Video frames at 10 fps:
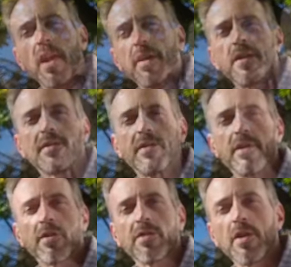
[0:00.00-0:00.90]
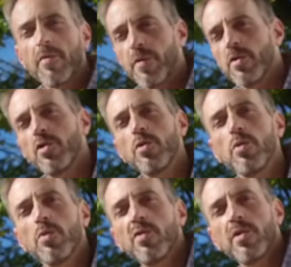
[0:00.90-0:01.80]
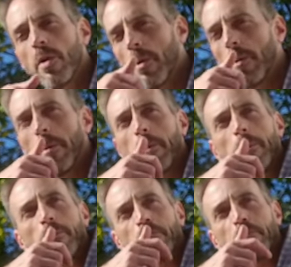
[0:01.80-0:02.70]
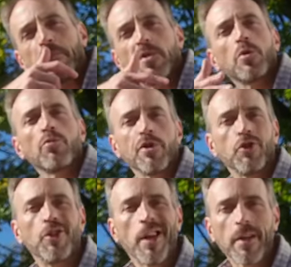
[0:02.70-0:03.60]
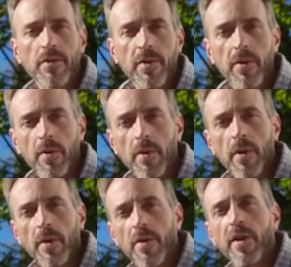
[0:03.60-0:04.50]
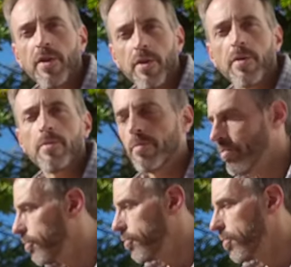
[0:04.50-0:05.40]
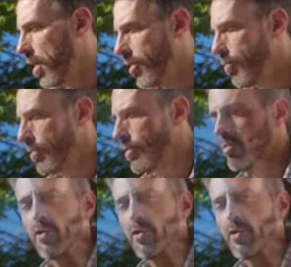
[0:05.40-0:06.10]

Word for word: how you see yourself. You choose to reject that you're 100%